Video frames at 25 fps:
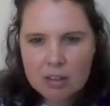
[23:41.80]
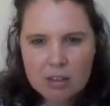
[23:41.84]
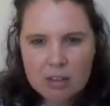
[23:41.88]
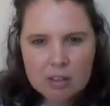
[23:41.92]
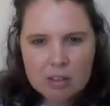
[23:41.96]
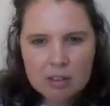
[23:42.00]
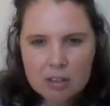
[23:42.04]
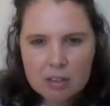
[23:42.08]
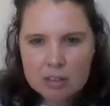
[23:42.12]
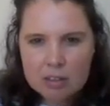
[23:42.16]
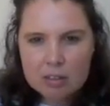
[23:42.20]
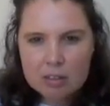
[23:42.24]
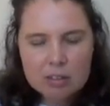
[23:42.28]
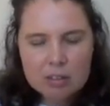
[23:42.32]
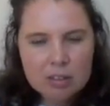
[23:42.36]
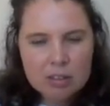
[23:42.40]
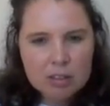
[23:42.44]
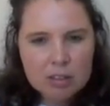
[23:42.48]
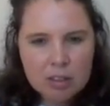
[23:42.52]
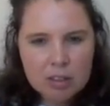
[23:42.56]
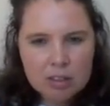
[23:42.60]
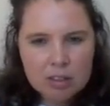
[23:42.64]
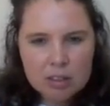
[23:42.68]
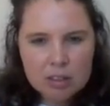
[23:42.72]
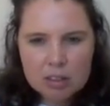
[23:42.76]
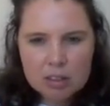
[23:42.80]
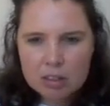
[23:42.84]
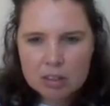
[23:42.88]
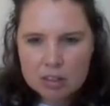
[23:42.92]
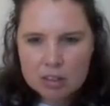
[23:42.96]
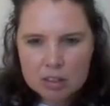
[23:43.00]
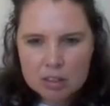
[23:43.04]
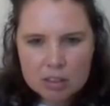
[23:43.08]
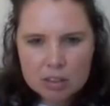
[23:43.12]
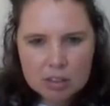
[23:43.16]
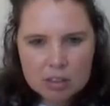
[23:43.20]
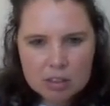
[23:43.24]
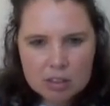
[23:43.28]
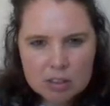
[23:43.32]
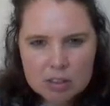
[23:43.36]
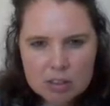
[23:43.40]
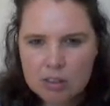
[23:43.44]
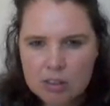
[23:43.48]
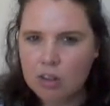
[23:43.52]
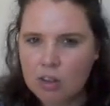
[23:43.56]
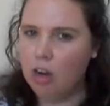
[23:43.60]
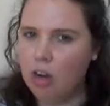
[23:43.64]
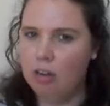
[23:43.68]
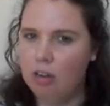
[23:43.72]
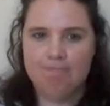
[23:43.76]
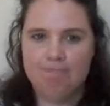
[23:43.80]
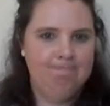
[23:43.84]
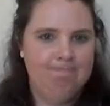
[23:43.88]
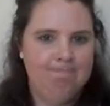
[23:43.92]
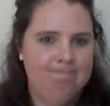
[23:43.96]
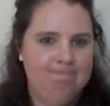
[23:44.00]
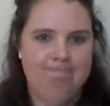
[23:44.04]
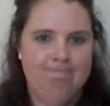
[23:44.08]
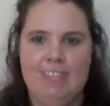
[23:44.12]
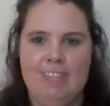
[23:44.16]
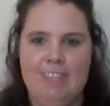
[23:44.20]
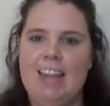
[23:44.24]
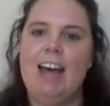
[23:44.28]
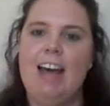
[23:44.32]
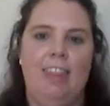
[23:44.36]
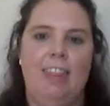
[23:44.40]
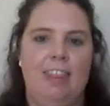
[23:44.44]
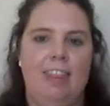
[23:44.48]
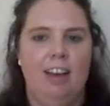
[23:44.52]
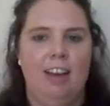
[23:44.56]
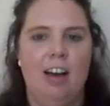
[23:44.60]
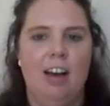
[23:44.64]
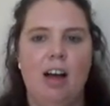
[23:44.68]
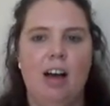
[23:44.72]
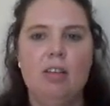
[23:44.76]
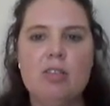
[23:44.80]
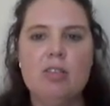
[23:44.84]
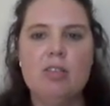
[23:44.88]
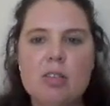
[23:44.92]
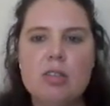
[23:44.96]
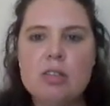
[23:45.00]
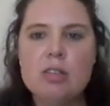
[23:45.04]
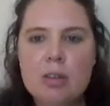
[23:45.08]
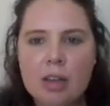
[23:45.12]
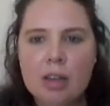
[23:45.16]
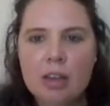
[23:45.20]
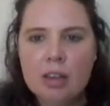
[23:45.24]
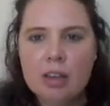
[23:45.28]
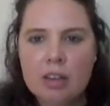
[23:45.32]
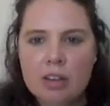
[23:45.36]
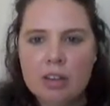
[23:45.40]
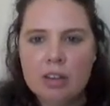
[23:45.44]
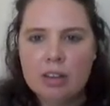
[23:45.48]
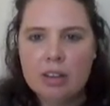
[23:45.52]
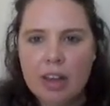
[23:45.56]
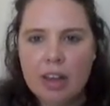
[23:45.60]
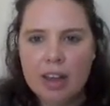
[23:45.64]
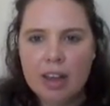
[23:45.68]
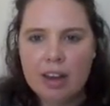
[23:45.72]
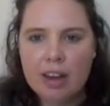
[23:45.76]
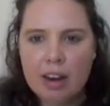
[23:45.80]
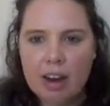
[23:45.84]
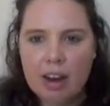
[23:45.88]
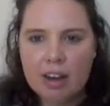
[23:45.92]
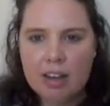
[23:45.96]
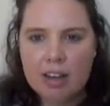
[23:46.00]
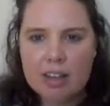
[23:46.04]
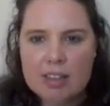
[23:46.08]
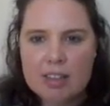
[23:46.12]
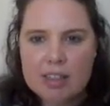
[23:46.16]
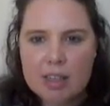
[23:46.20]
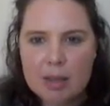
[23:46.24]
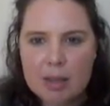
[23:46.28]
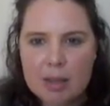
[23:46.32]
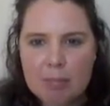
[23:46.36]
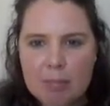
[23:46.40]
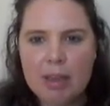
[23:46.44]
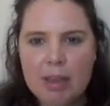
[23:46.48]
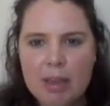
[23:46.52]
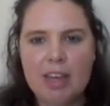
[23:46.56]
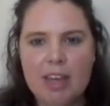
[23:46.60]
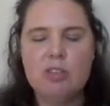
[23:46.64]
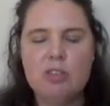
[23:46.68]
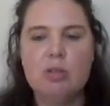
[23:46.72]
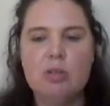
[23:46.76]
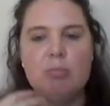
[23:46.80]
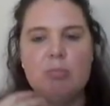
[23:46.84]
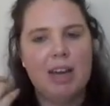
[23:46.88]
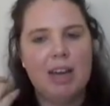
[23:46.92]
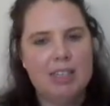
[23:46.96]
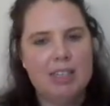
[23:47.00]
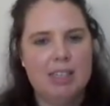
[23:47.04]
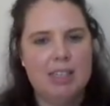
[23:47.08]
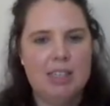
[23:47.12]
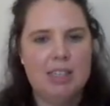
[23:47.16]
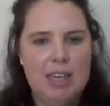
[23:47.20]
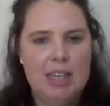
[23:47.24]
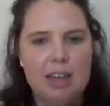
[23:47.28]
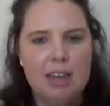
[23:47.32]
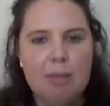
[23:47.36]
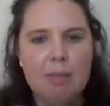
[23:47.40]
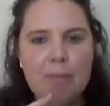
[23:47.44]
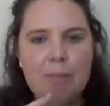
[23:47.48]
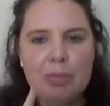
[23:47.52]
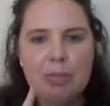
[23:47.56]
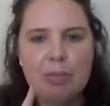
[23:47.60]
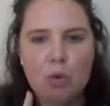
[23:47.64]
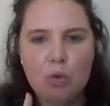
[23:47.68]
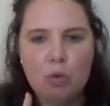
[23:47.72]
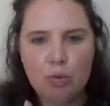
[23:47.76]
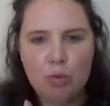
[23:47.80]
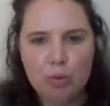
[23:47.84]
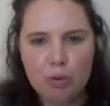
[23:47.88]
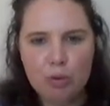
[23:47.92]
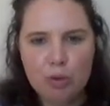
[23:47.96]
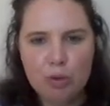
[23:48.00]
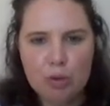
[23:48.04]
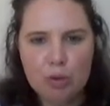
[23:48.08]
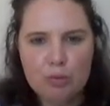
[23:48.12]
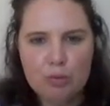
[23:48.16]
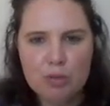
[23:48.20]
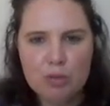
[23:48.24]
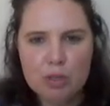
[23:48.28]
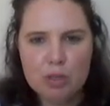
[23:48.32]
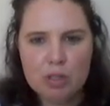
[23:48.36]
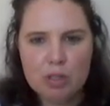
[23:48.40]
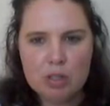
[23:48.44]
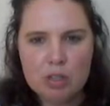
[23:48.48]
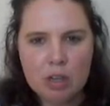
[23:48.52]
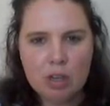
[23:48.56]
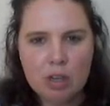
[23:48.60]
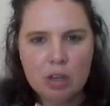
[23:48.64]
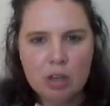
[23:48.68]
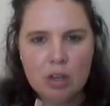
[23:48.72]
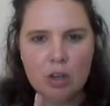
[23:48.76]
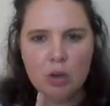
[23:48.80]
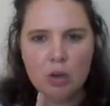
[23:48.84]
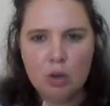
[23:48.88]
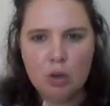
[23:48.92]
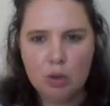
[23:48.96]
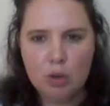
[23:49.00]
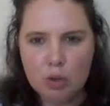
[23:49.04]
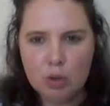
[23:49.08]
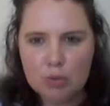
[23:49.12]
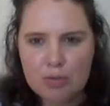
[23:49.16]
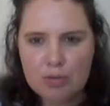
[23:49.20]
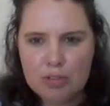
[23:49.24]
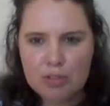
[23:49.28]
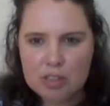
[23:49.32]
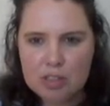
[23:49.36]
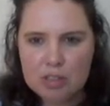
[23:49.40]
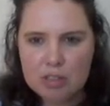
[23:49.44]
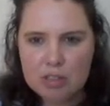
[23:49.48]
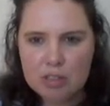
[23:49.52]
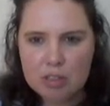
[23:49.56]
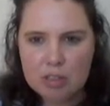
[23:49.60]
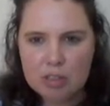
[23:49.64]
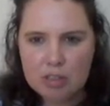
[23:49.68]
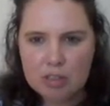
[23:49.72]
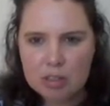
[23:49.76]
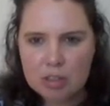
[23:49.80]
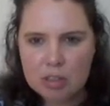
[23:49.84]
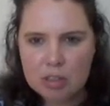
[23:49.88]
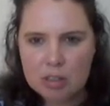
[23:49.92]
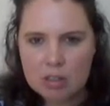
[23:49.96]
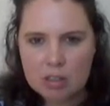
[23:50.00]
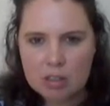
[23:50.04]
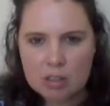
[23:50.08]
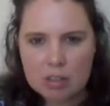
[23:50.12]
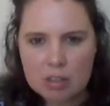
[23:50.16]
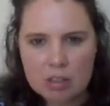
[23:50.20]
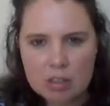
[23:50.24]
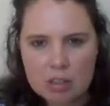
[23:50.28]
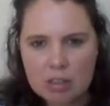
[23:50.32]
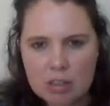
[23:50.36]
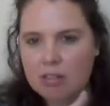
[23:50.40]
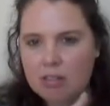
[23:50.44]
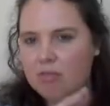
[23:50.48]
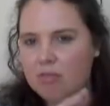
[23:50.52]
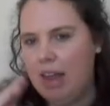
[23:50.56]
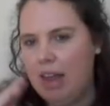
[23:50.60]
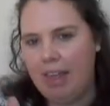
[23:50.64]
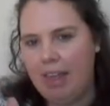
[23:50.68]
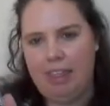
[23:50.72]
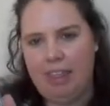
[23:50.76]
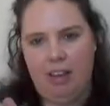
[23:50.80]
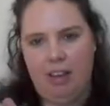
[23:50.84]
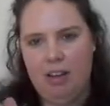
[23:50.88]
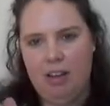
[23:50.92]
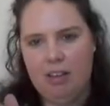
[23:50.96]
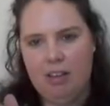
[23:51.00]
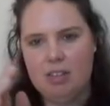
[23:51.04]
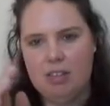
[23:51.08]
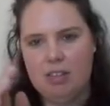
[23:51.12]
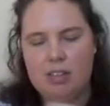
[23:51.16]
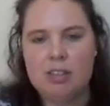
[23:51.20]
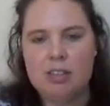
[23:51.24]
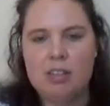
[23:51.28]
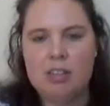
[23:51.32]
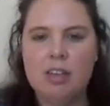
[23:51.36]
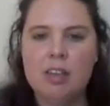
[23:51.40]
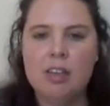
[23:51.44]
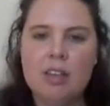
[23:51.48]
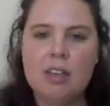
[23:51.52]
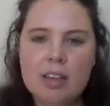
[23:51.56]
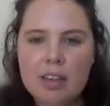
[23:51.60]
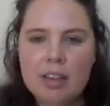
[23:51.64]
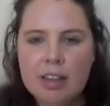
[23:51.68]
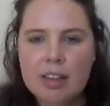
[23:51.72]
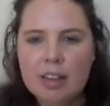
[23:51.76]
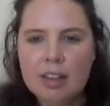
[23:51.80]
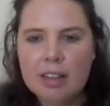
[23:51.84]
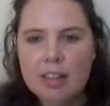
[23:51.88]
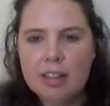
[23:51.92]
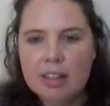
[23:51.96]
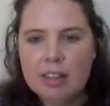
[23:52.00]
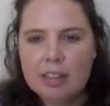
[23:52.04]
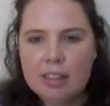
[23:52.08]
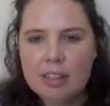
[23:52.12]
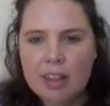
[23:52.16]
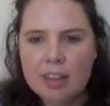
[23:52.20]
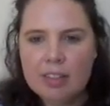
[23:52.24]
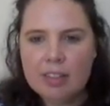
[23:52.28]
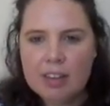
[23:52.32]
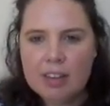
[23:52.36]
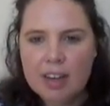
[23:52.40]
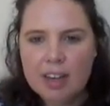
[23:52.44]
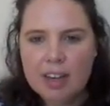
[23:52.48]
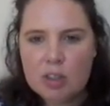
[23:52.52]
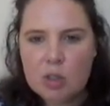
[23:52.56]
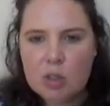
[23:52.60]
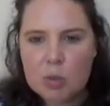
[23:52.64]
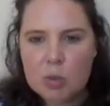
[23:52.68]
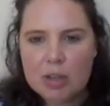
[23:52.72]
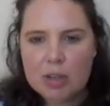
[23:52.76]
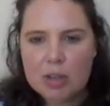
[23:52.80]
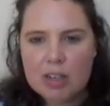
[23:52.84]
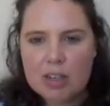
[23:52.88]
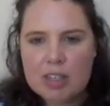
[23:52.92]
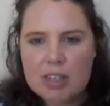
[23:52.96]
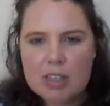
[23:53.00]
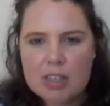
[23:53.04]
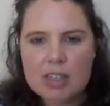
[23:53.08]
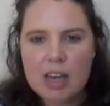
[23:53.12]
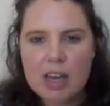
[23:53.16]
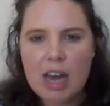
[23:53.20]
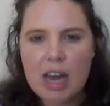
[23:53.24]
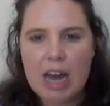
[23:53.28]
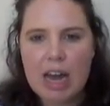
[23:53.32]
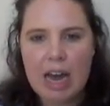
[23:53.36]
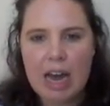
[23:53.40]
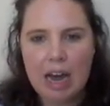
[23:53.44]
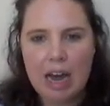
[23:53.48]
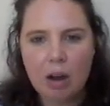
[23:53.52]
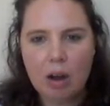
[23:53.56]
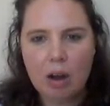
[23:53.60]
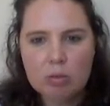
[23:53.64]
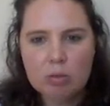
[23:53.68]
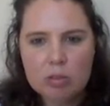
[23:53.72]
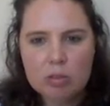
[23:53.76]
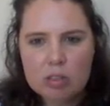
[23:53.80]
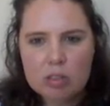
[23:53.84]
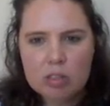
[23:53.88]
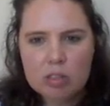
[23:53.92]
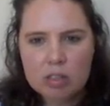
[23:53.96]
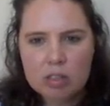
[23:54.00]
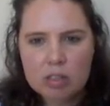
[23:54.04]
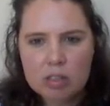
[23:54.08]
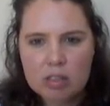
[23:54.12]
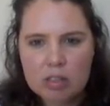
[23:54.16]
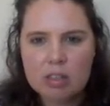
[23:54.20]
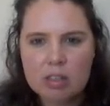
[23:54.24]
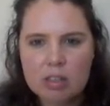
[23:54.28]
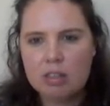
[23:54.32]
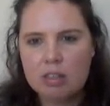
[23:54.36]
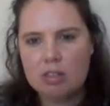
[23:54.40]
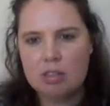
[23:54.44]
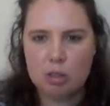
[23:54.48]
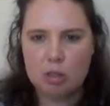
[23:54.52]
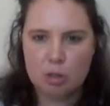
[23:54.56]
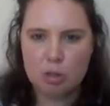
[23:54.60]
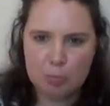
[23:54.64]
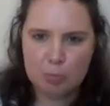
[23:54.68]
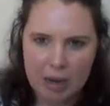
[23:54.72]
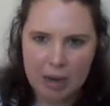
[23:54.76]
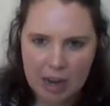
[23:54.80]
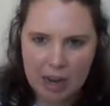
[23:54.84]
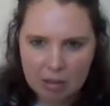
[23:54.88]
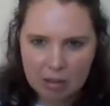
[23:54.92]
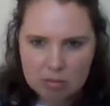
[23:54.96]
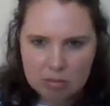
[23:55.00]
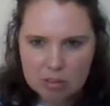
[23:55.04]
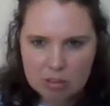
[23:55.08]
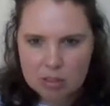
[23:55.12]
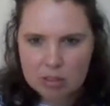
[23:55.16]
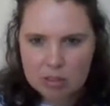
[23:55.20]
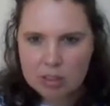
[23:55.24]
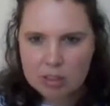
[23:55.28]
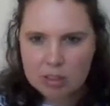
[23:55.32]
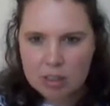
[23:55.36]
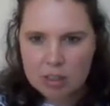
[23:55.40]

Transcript: Look, look, look, look. No, nothing else. Okay, now I can skip ahead to my C. Roofs, hoofs, nothing else. Then the next one is out, spout,